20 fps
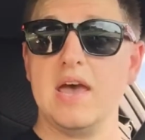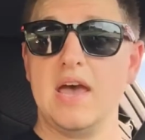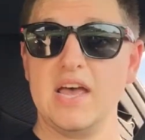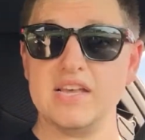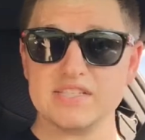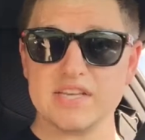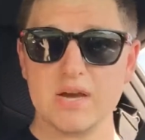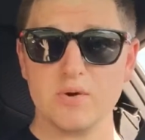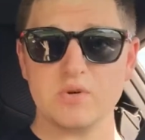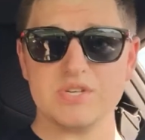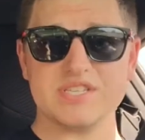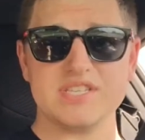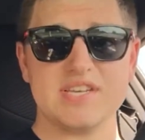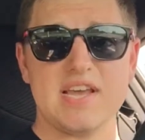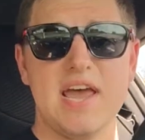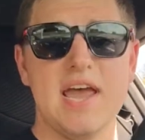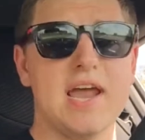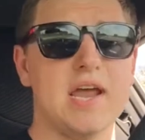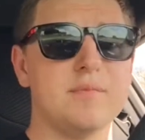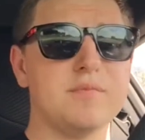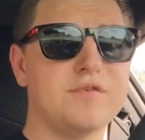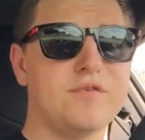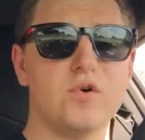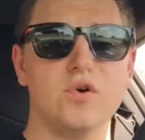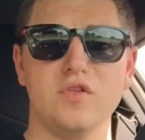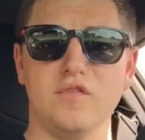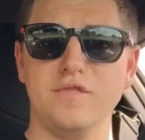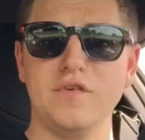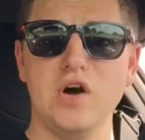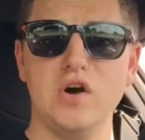as I was saying
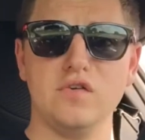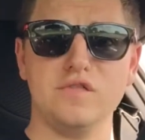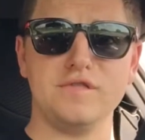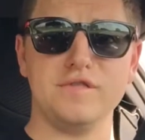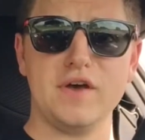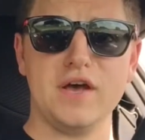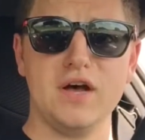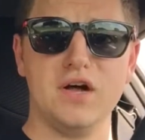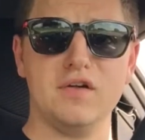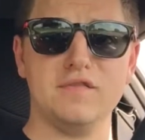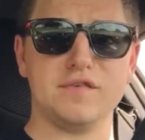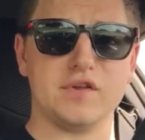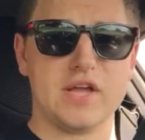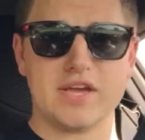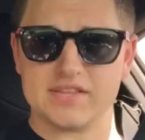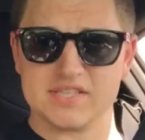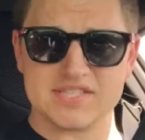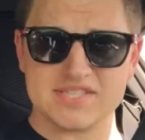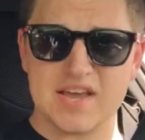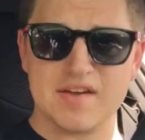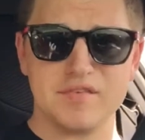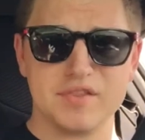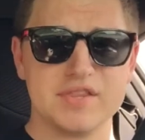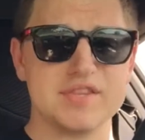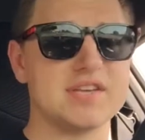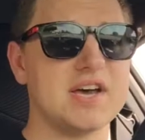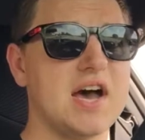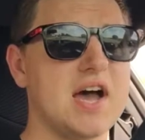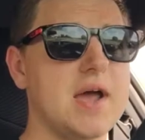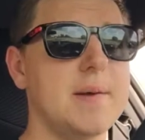before the phone fell for like the
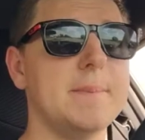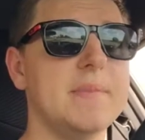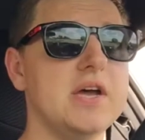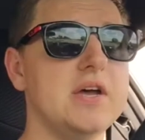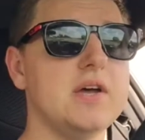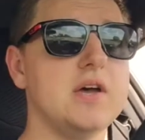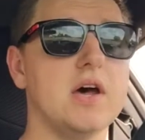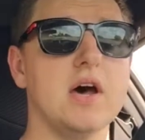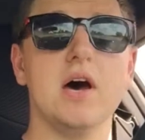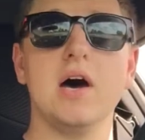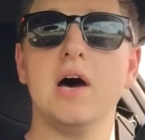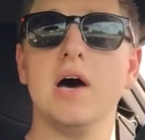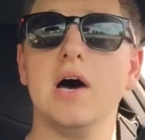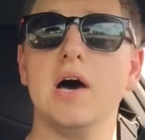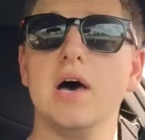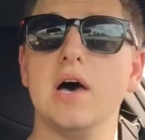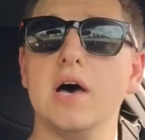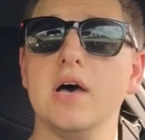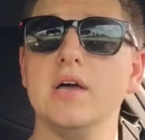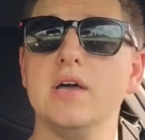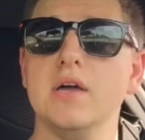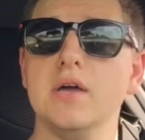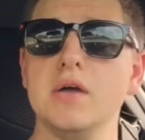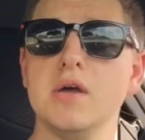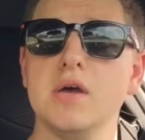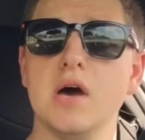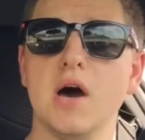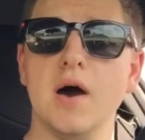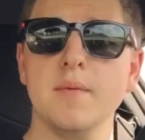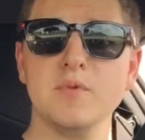7th time,
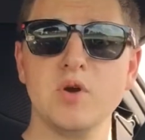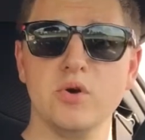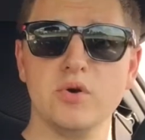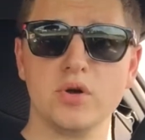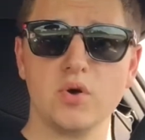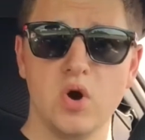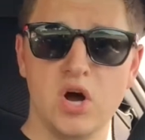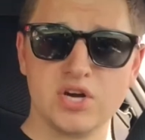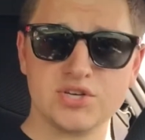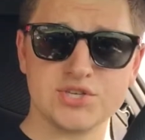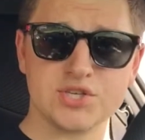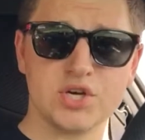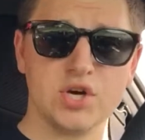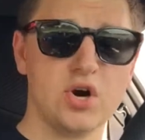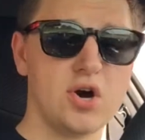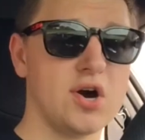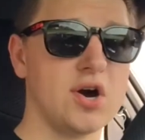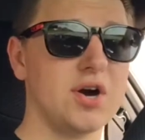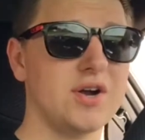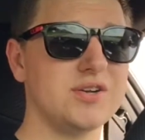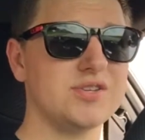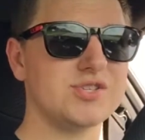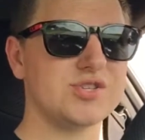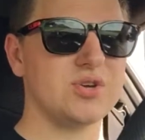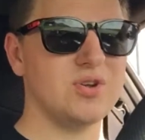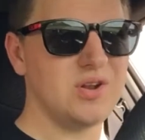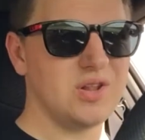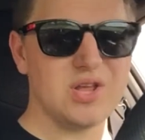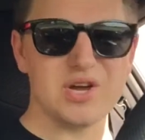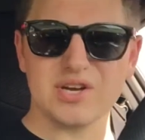I'm going to wash the car so
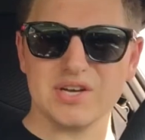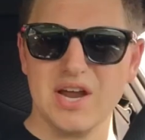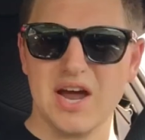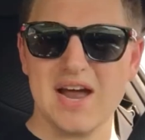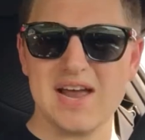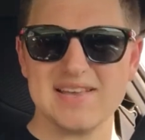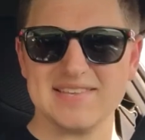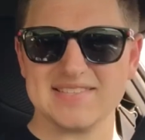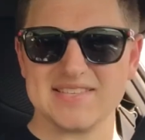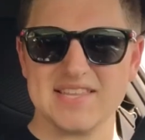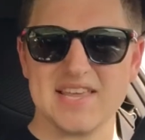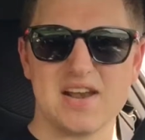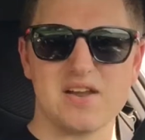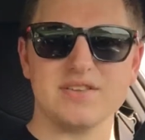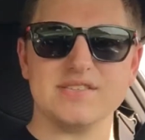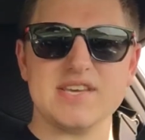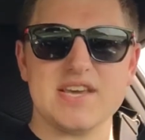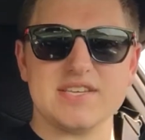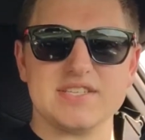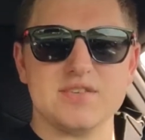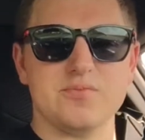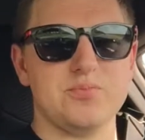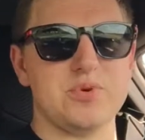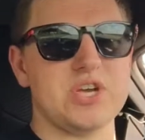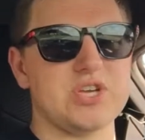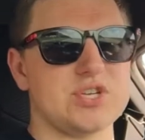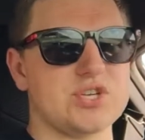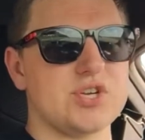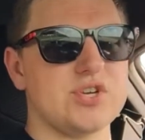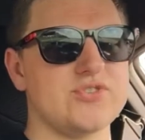it'll look nice, and then I'll take some
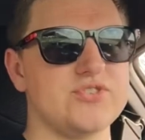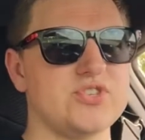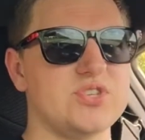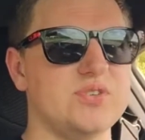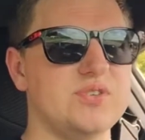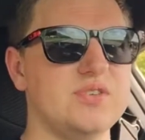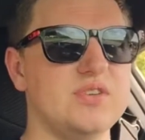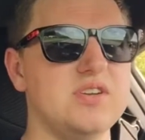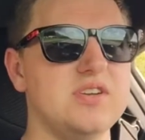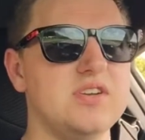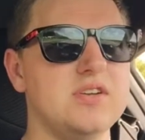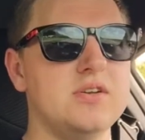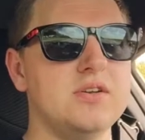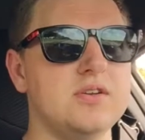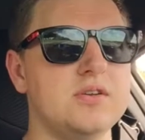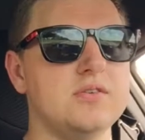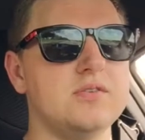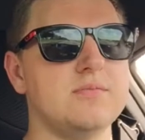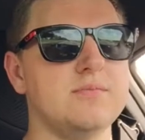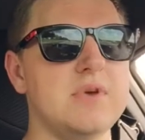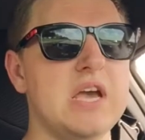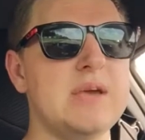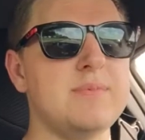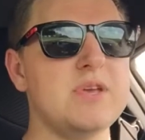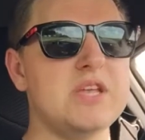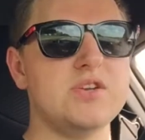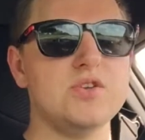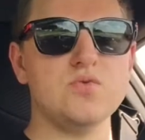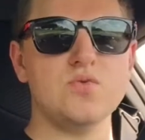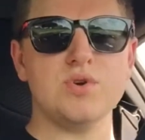pictures and maybe
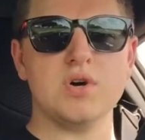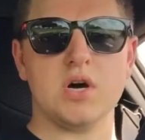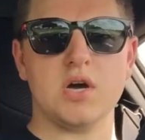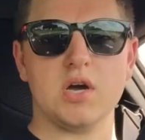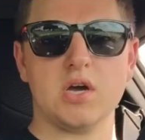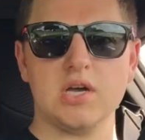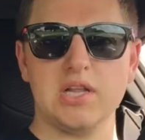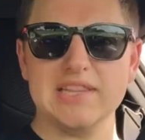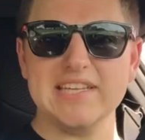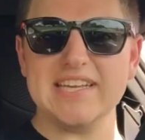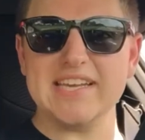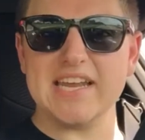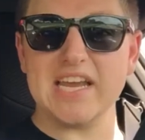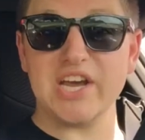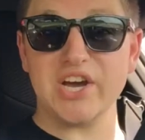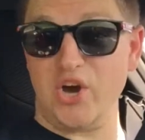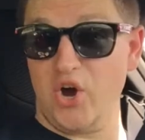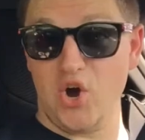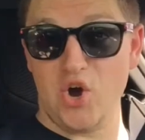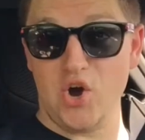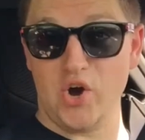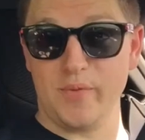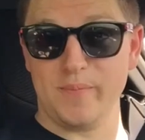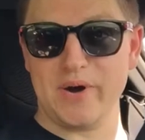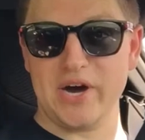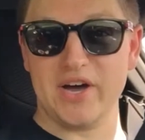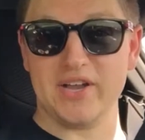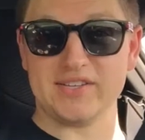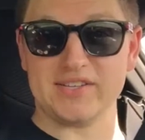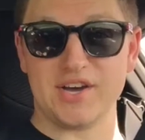do a cleaning car
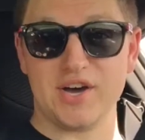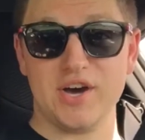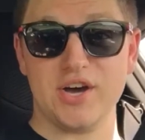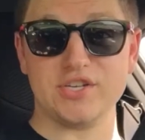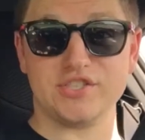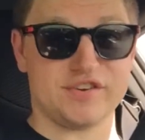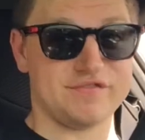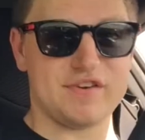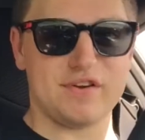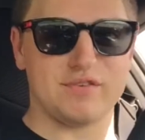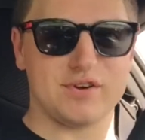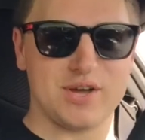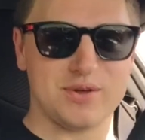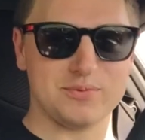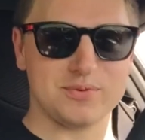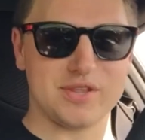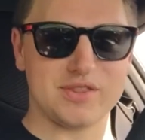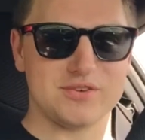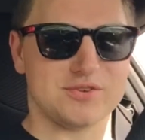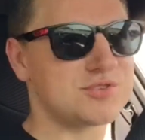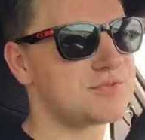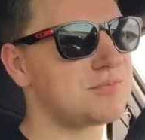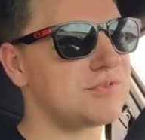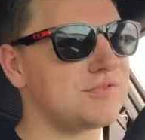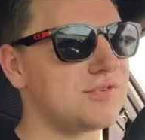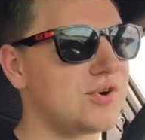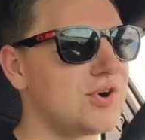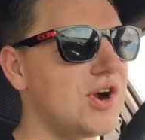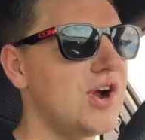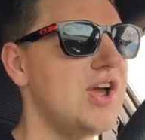montage. I've never done one of those
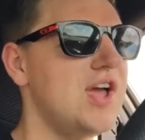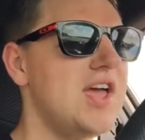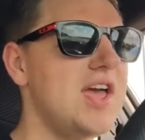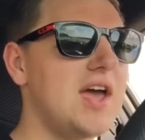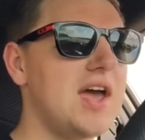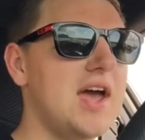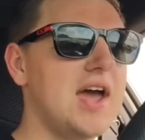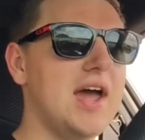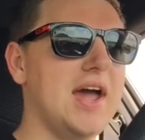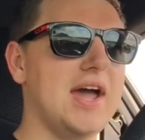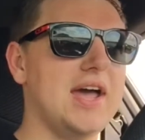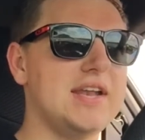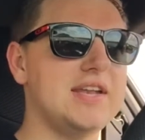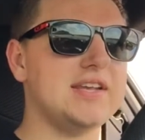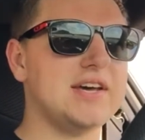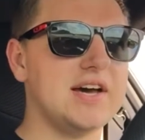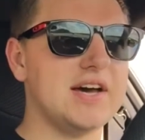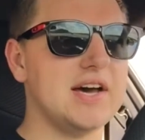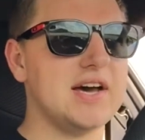before, and